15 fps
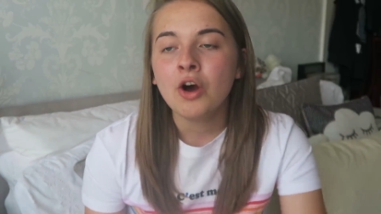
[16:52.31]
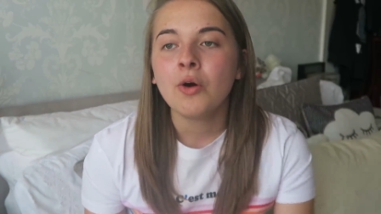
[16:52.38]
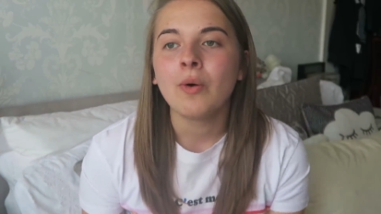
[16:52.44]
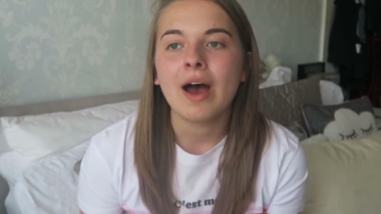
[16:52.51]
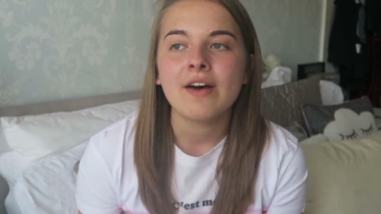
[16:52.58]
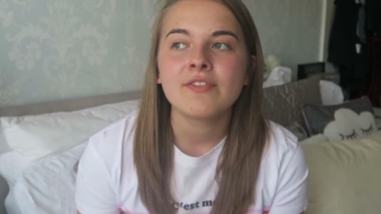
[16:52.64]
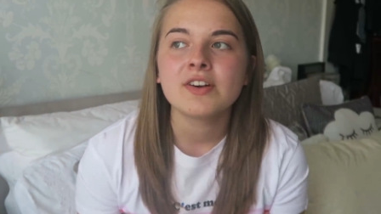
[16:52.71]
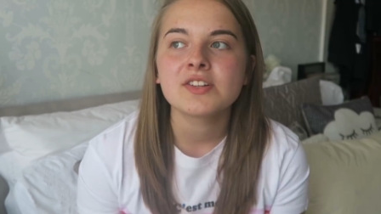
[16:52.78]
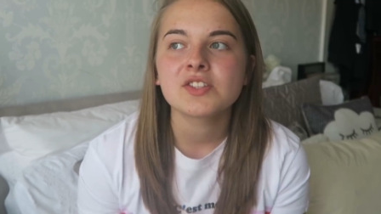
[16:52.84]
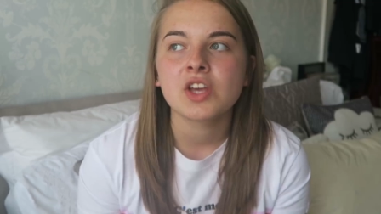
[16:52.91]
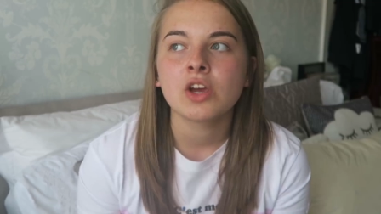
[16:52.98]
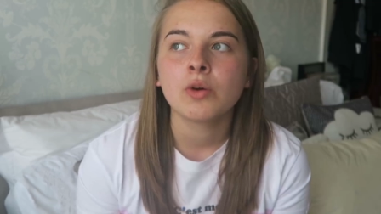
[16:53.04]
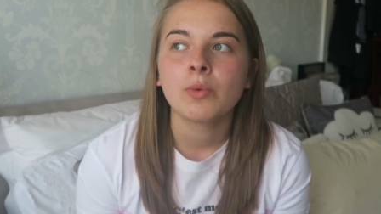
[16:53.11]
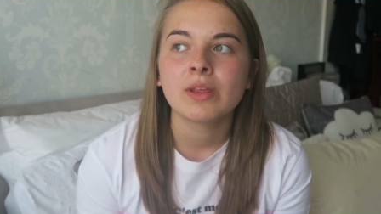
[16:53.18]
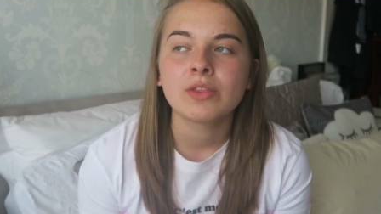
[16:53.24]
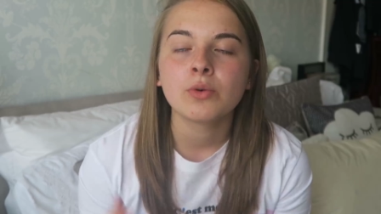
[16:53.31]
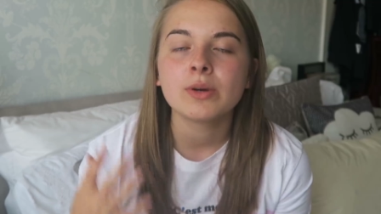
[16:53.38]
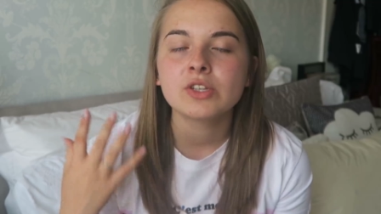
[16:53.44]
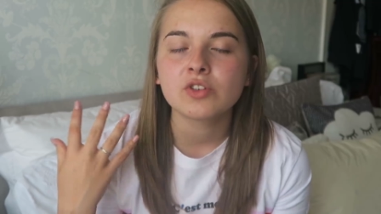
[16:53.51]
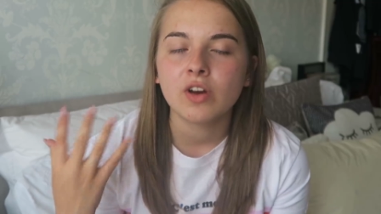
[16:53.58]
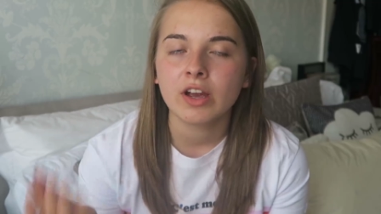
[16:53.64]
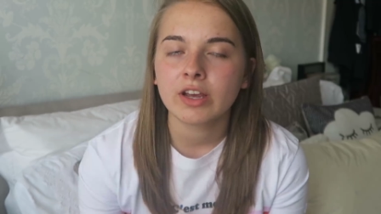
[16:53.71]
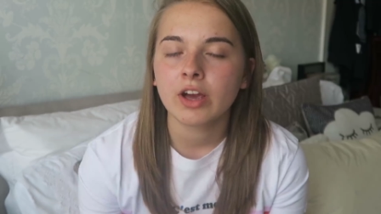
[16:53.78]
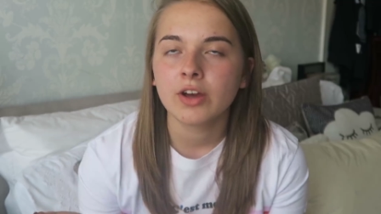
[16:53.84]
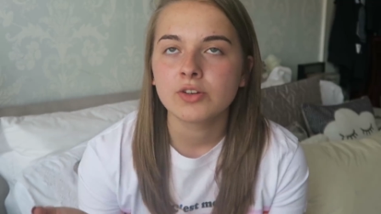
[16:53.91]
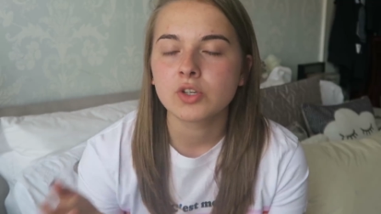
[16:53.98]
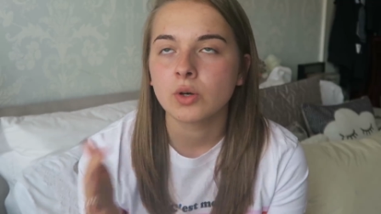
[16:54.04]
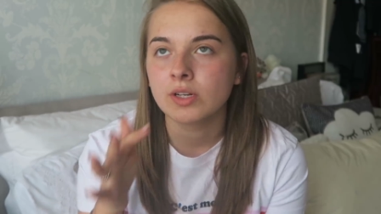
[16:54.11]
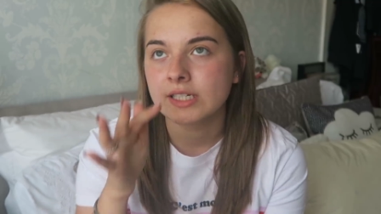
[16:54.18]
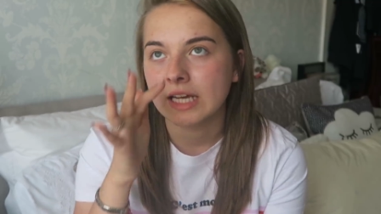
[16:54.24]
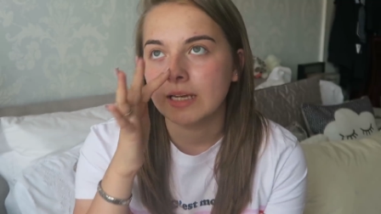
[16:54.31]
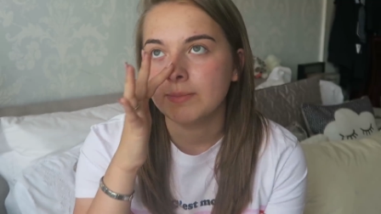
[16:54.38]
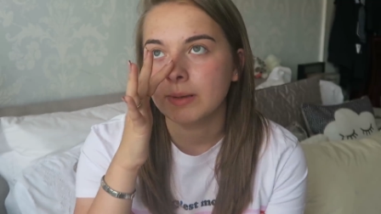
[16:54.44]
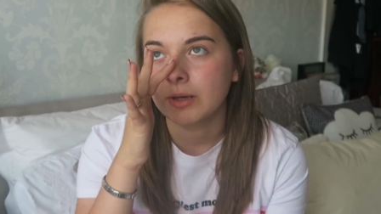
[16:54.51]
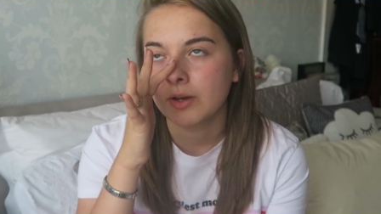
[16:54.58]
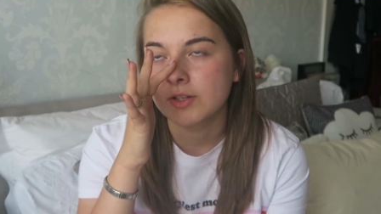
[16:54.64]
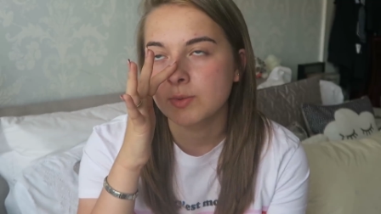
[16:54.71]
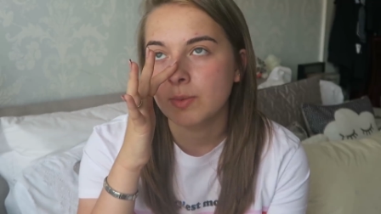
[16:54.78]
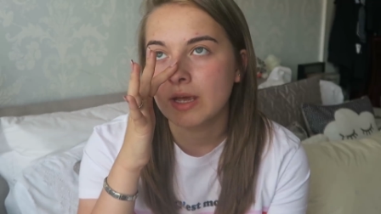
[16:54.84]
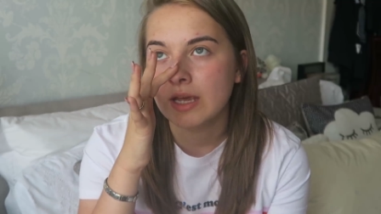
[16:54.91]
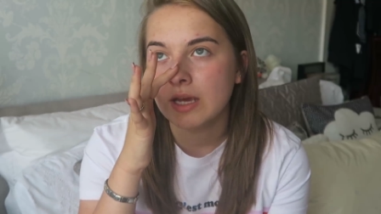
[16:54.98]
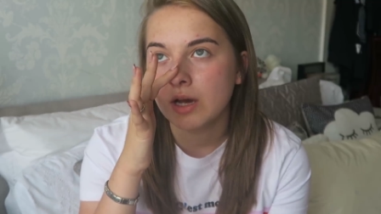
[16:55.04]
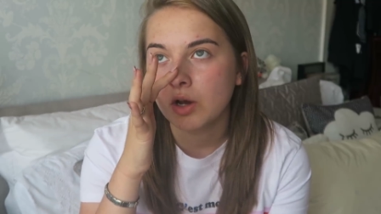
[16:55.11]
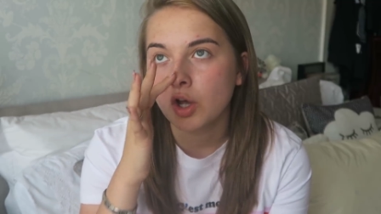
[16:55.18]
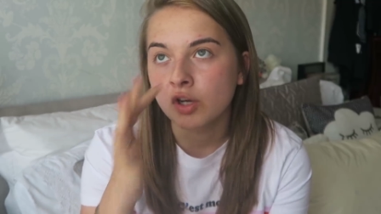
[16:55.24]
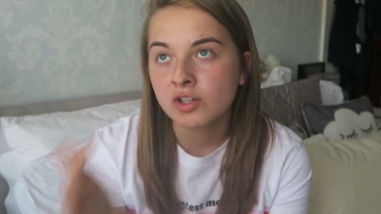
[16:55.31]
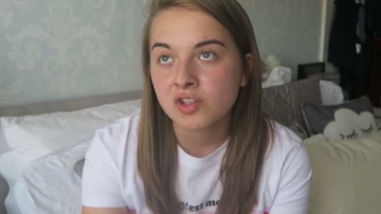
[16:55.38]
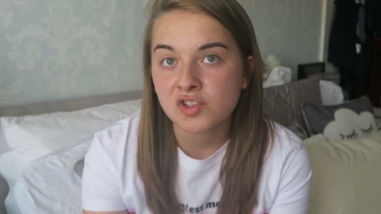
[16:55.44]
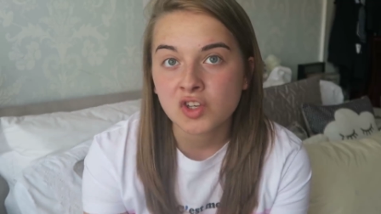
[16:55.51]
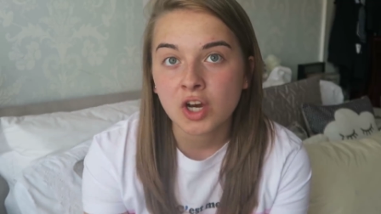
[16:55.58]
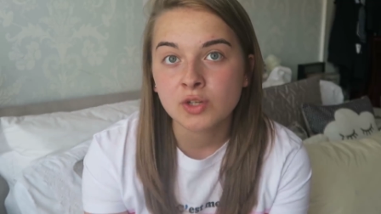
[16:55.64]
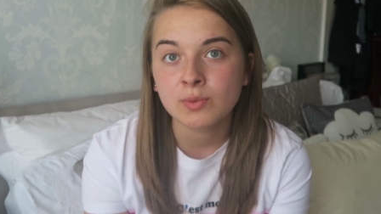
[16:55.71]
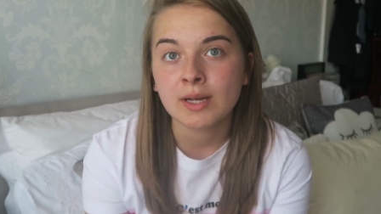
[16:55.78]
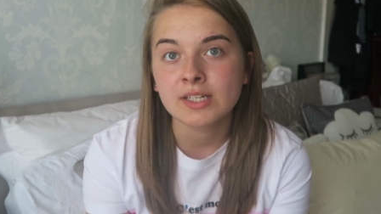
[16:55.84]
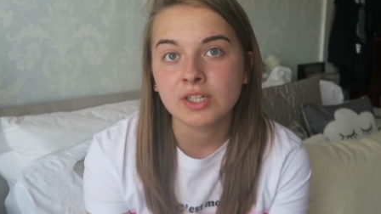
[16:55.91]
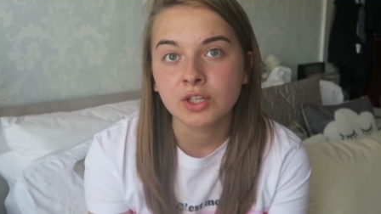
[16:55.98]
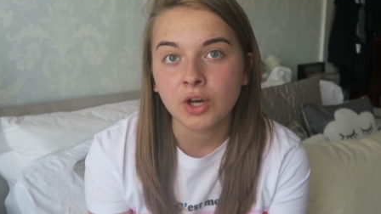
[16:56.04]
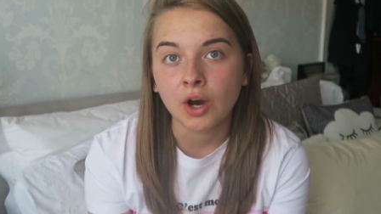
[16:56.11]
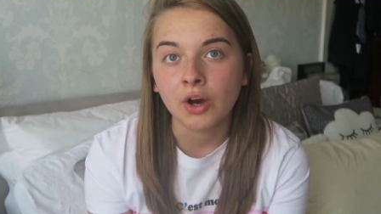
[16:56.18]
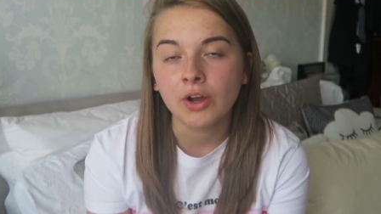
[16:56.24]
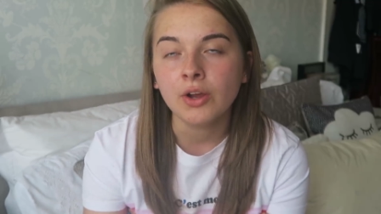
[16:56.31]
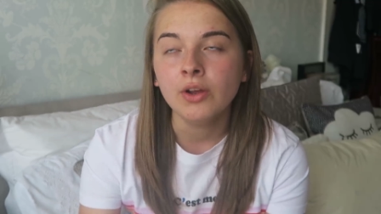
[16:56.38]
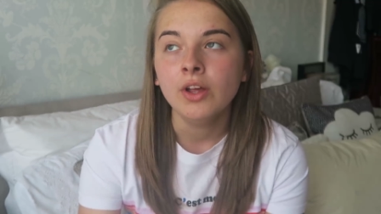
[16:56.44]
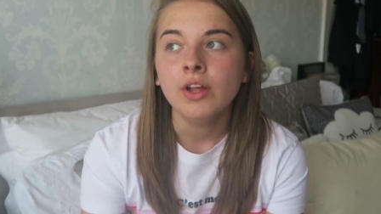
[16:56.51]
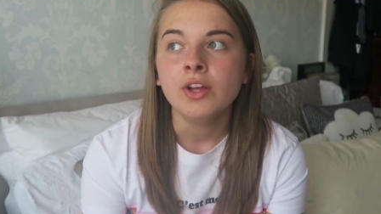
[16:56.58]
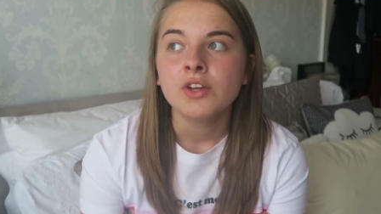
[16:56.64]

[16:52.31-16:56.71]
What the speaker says: whatever. So we thought we'd try a coach holiday because we couldn't decide where to go.